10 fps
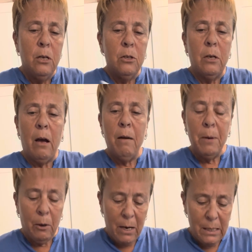So now I have my
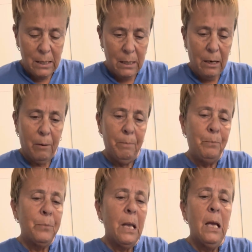grains in there.
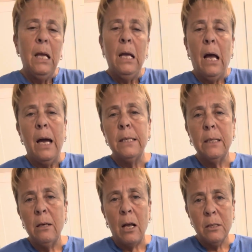I did
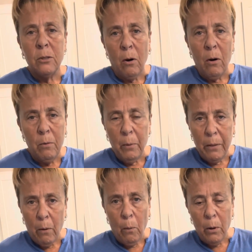not start with a
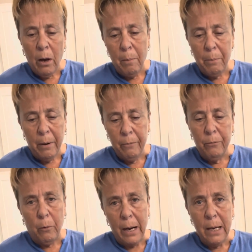whole cup of
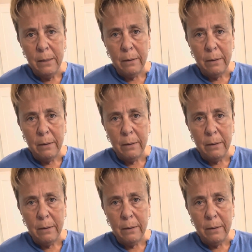grains.